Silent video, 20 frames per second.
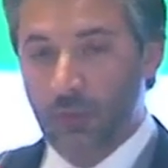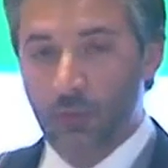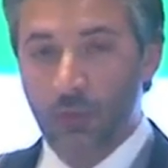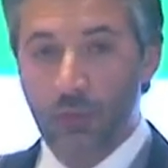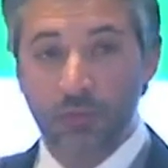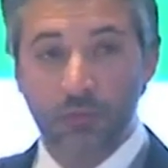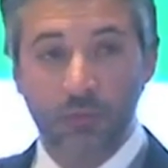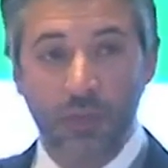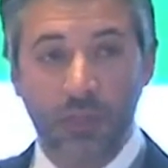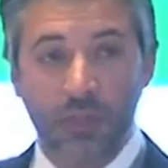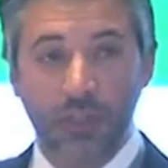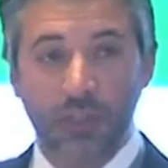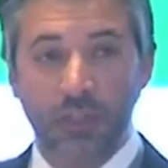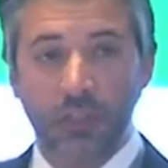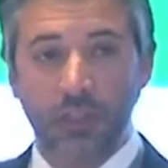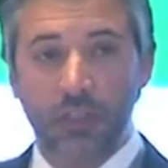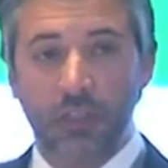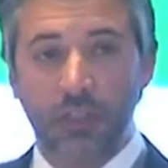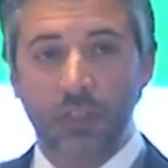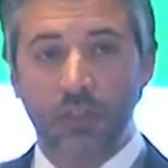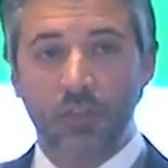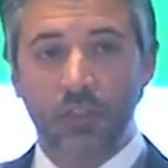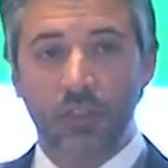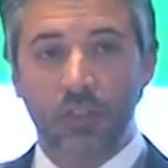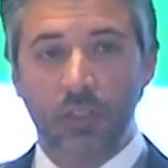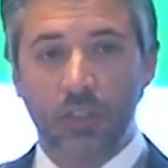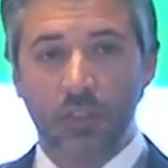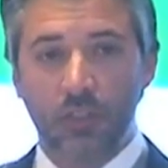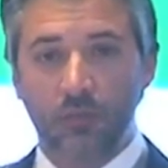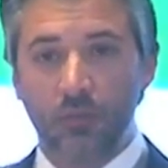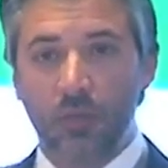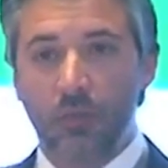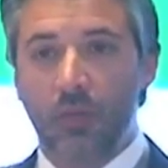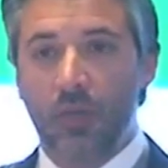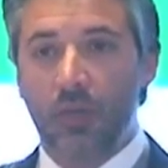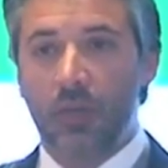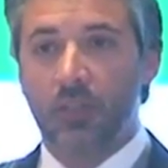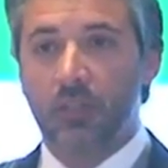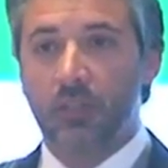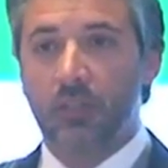with very interesting
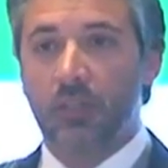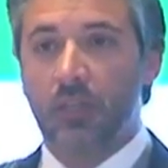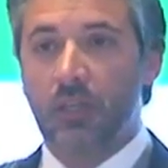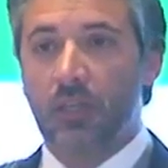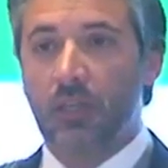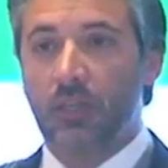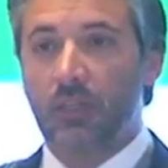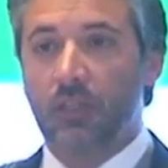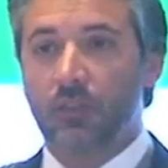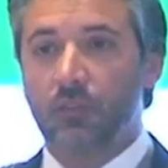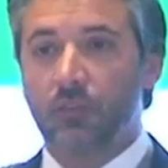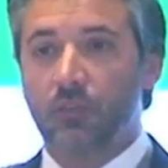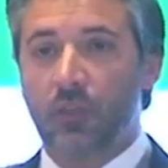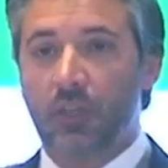remarks that I'll